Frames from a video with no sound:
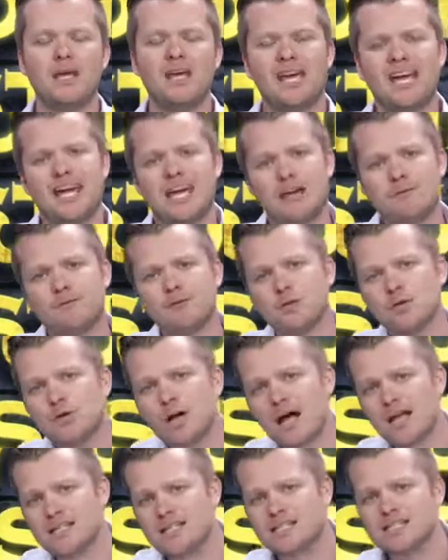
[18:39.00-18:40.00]
if you're
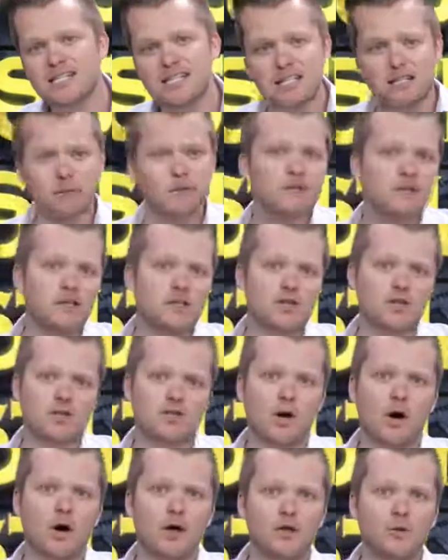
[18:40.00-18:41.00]
not seeing features
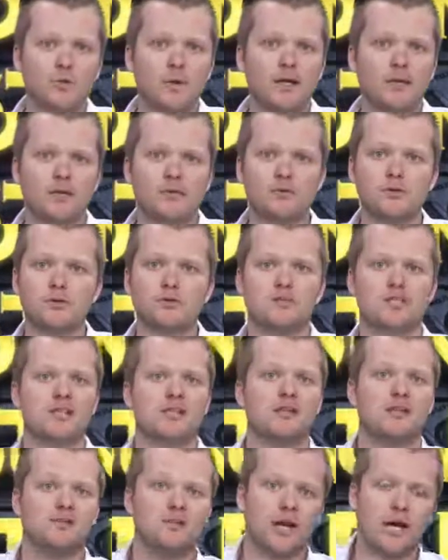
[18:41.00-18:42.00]
all the way through to
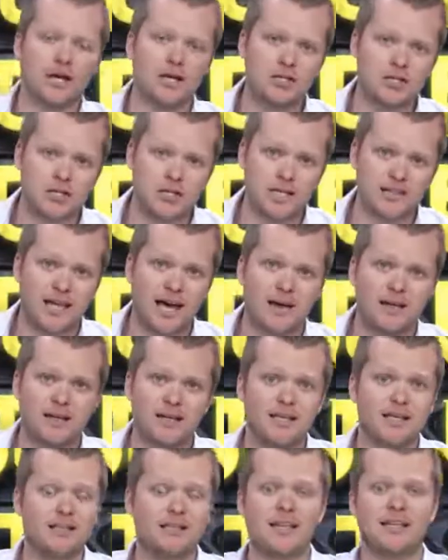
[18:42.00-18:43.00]
the advantage that that,
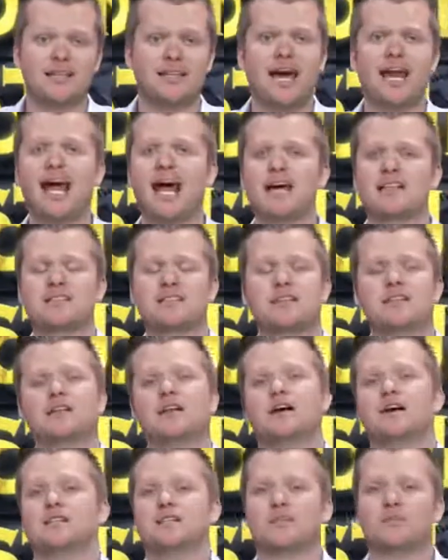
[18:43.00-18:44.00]
that that has to the
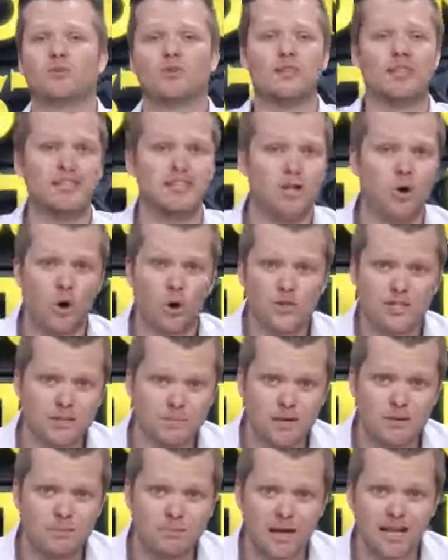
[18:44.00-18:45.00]
customer and then the
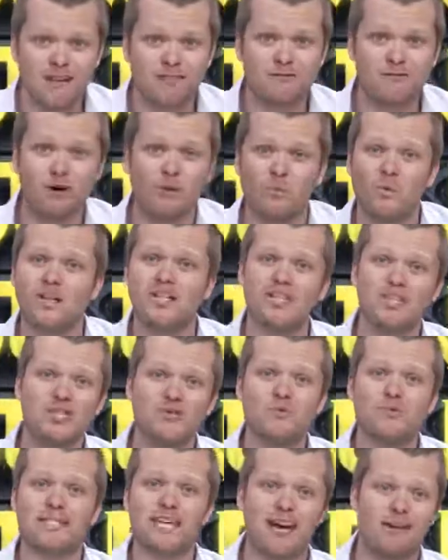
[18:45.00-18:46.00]
ultimate benefit what do you
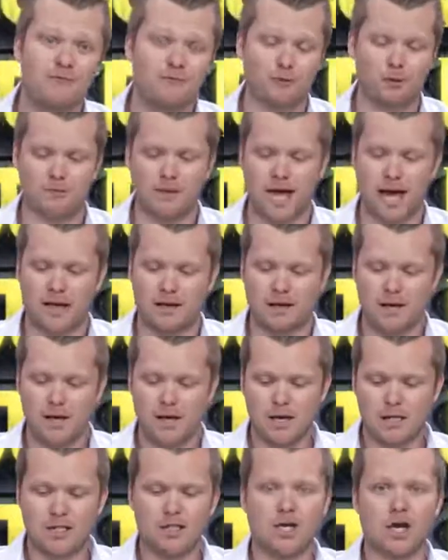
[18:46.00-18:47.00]
get from that
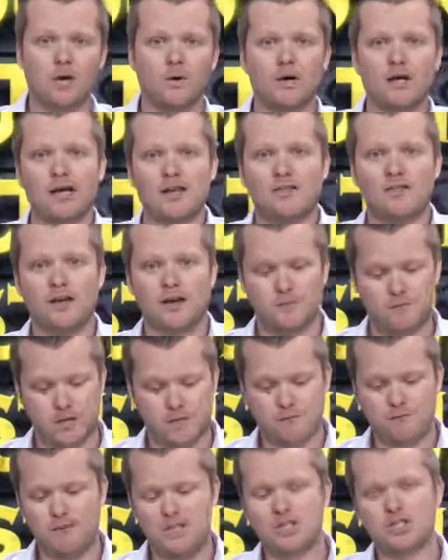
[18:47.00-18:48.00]
you know the, the
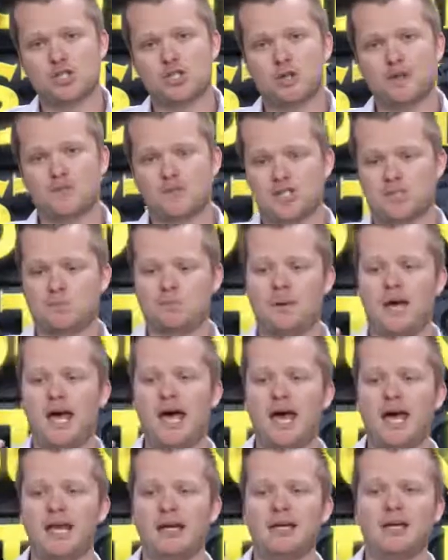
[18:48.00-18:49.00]
feature of this
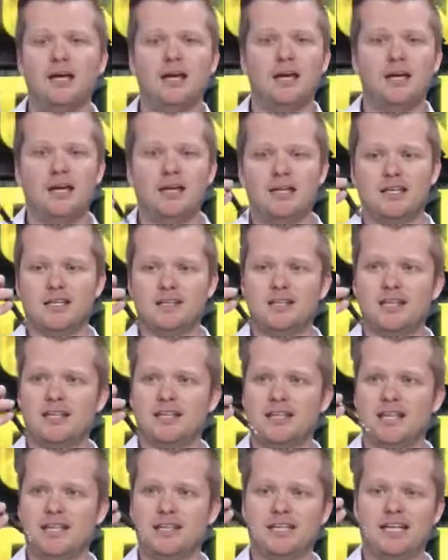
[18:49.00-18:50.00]
pen it,
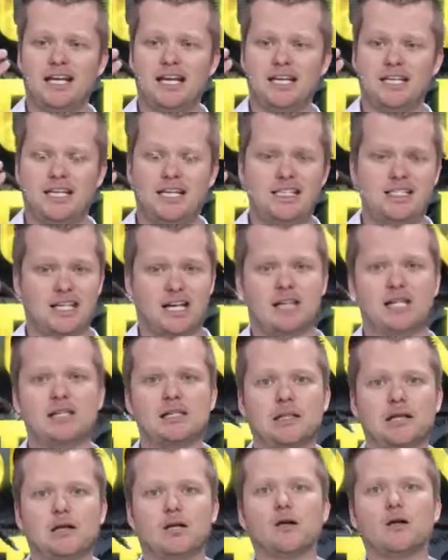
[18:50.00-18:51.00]
that, that it, it's a
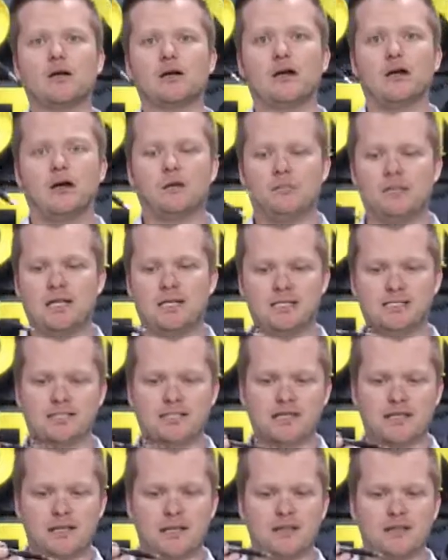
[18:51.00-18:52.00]
clicker means
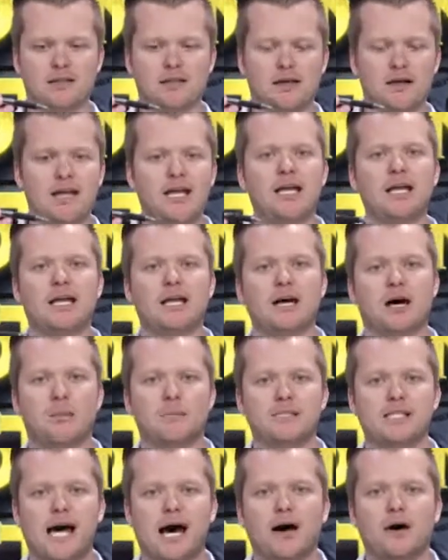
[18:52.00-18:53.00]
that the, the ink
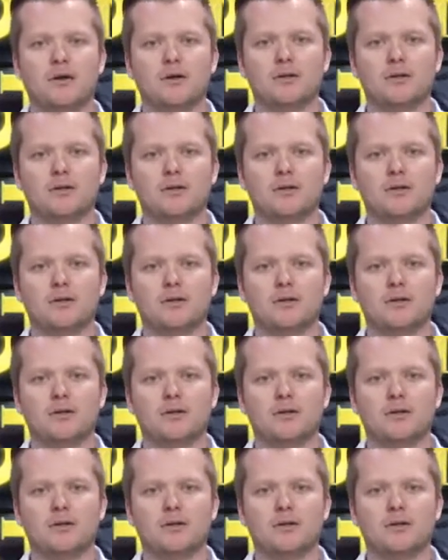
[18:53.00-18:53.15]
comes out